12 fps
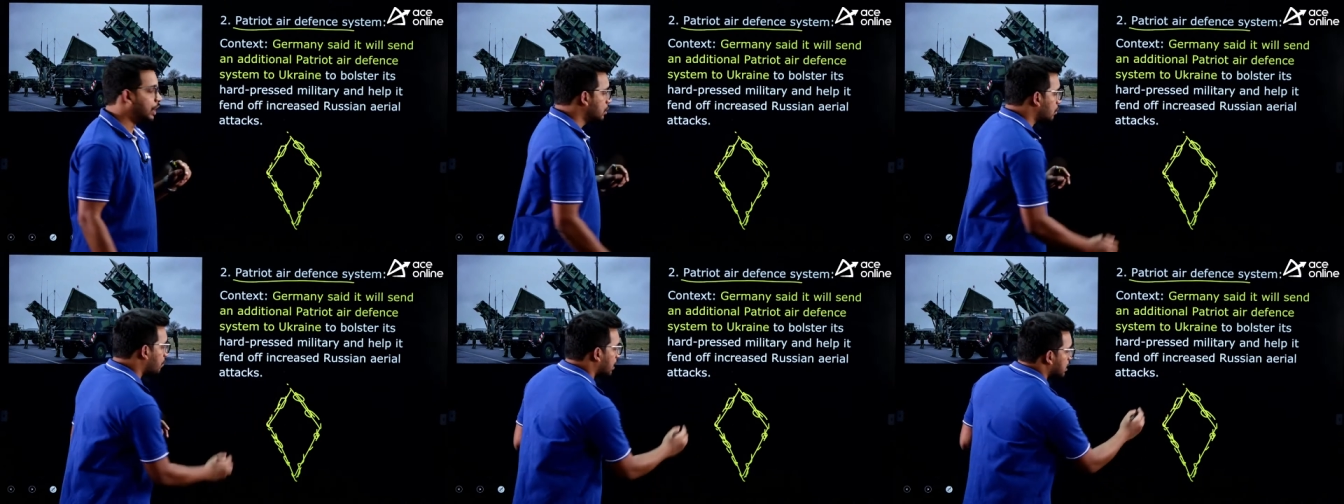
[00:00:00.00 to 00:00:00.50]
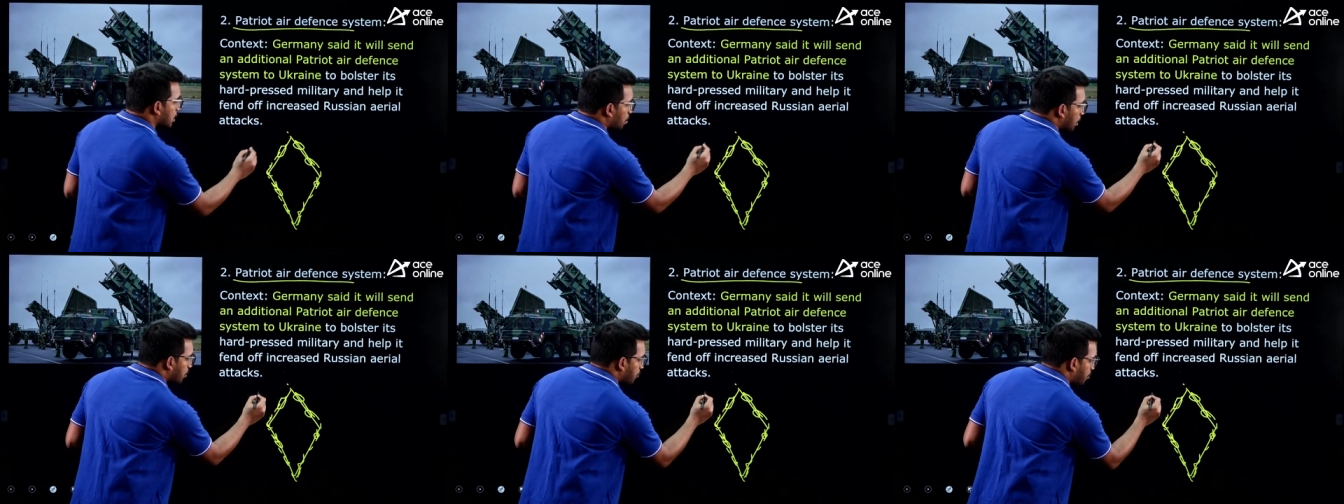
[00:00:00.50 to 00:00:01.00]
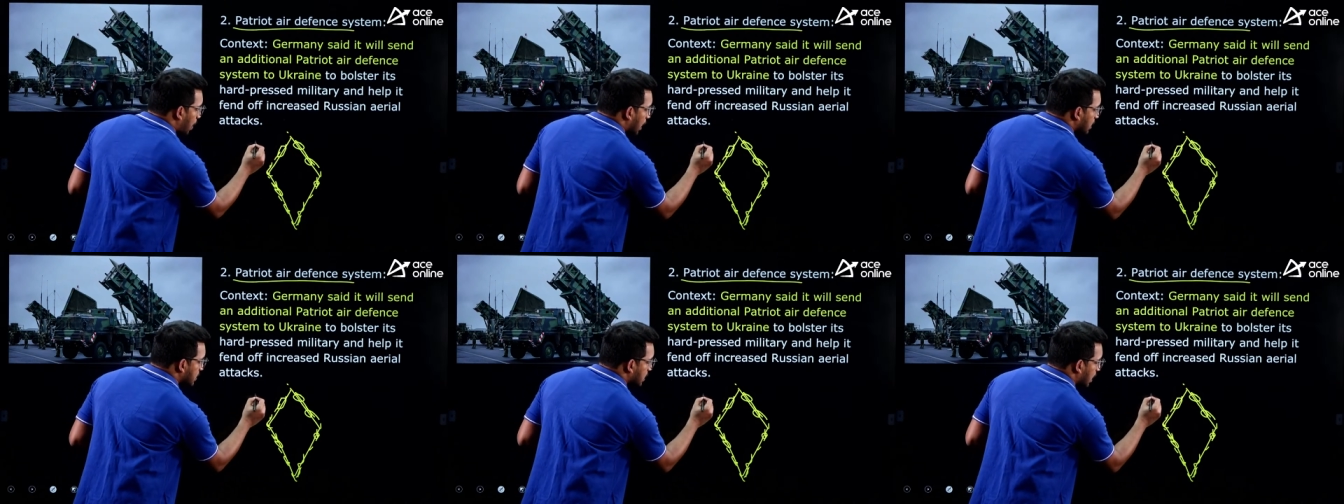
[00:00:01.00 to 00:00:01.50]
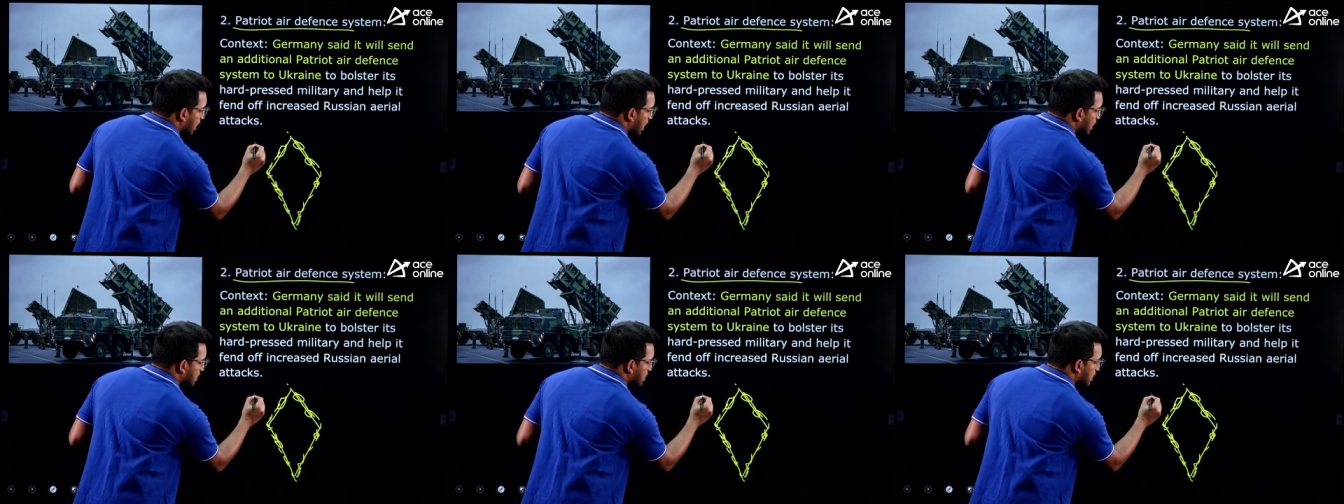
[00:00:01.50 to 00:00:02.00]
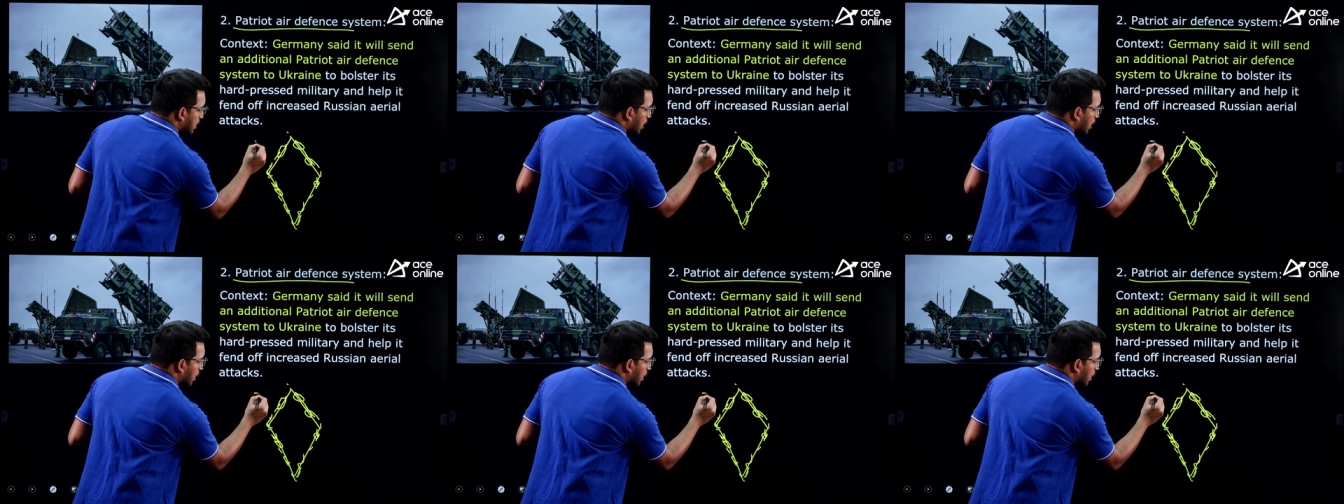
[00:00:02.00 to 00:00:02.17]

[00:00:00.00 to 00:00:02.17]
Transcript: So, for example, if Pakistan has